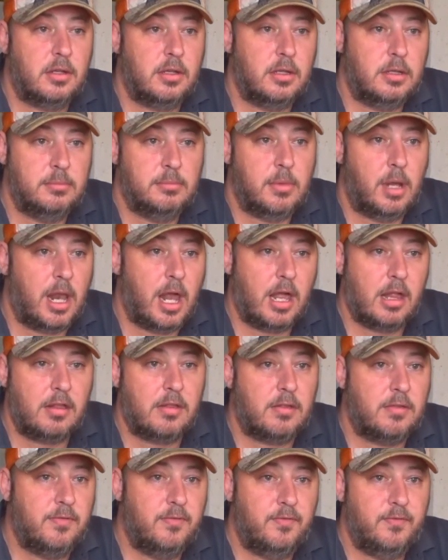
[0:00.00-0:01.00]
in my
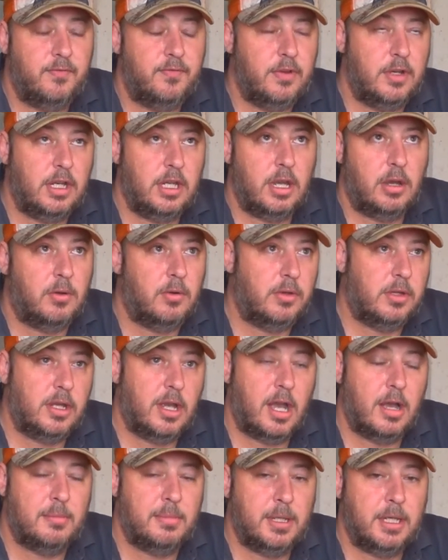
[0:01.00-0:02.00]
last video on the
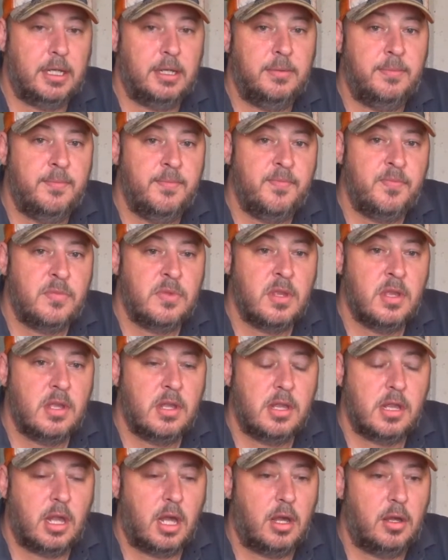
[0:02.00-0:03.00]
RB
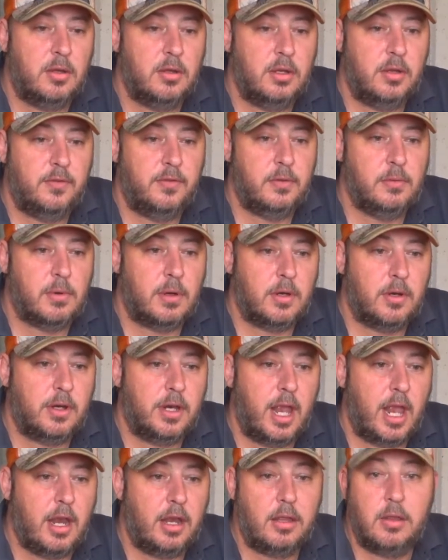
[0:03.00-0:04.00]
so if you're wondering
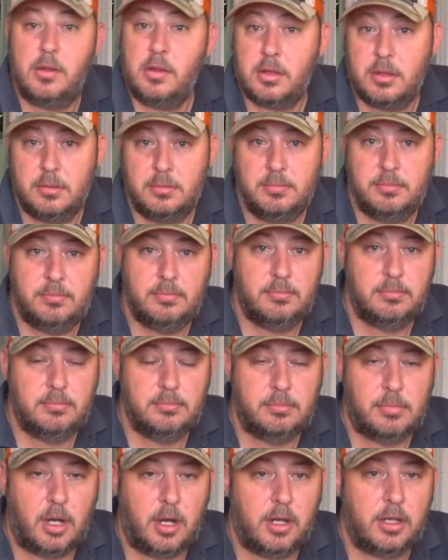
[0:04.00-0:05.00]
how to use a
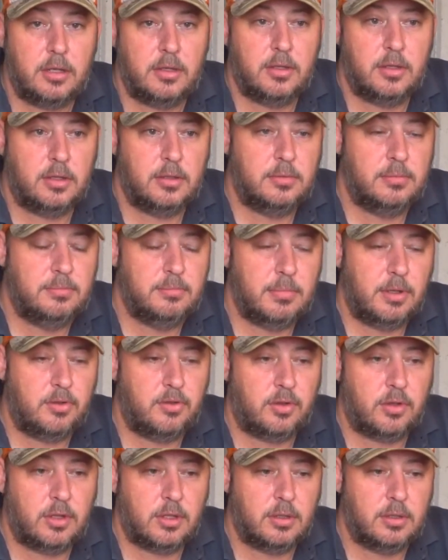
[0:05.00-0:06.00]
mic to
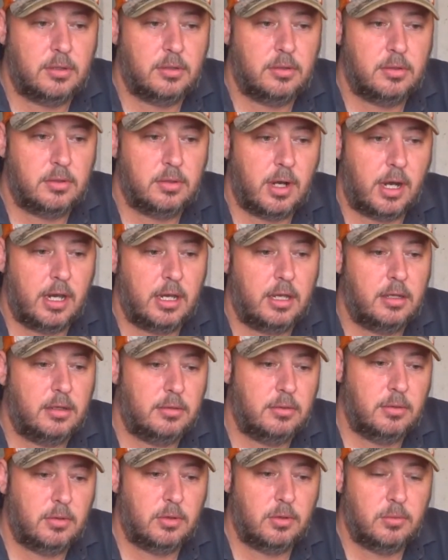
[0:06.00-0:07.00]
measure the crank
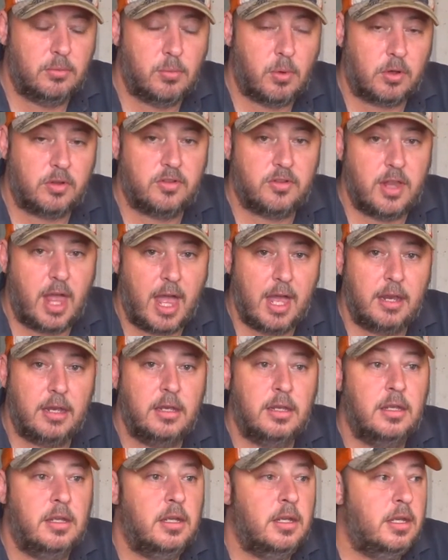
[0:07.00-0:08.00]
watch that
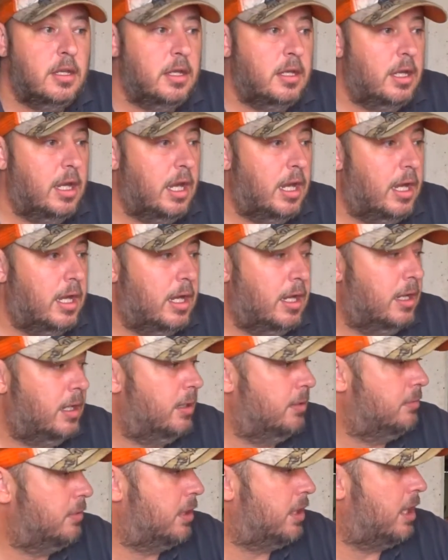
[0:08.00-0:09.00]
uh,
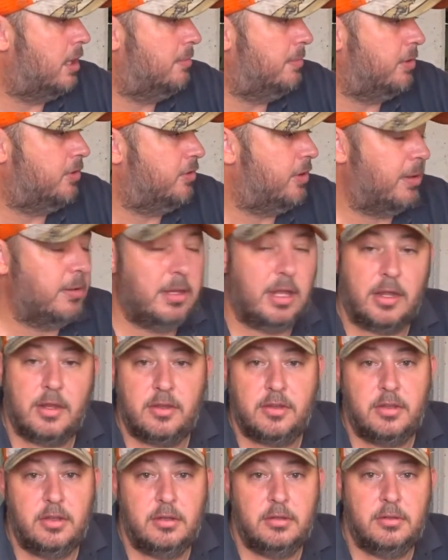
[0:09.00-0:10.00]
I'm just going to measure up the other
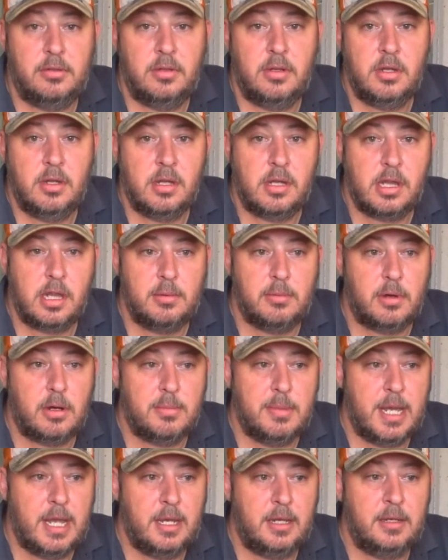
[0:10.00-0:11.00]
two see where
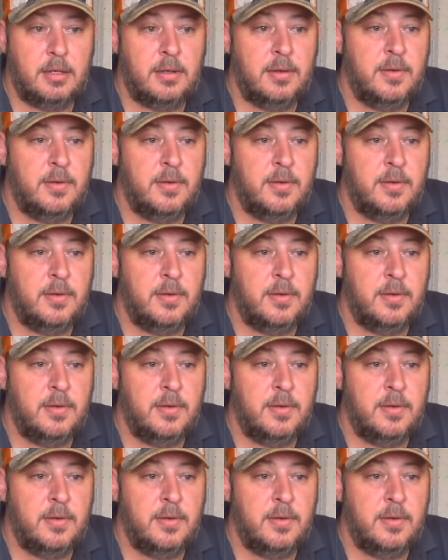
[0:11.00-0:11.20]
I'm at